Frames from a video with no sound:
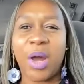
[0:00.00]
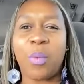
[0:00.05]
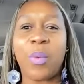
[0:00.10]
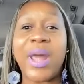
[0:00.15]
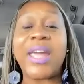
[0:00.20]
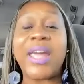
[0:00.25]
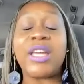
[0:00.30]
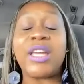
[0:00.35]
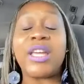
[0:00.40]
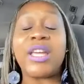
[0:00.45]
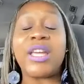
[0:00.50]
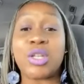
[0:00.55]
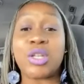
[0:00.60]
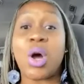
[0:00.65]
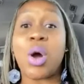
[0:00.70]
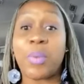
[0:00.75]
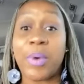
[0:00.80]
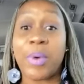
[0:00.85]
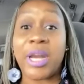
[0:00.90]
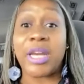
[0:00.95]
A way has
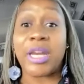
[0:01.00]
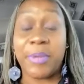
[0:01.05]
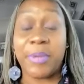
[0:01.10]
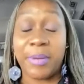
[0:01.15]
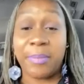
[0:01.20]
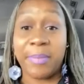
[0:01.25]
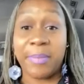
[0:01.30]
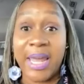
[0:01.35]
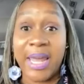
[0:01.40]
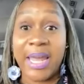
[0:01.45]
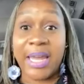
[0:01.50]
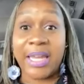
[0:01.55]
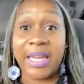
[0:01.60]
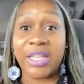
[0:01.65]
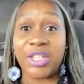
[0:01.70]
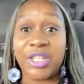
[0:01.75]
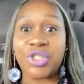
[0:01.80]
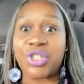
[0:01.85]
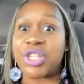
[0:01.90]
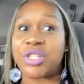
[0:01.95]
already been made.
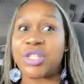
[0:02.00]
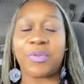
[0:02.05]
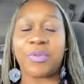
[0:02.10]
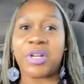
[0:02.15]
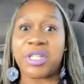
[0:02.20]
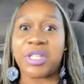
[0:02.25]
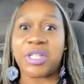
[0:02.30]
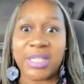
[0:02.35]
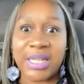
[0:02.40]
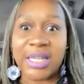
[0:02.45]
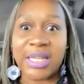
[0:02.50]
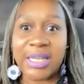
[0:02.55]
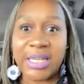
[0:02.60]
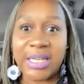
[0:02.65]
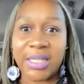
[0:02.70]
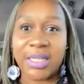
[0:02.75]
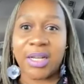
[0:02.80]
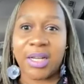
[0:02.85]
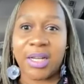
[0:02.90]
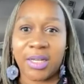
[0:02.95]
It's just for us to get
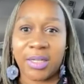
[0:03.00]
it done.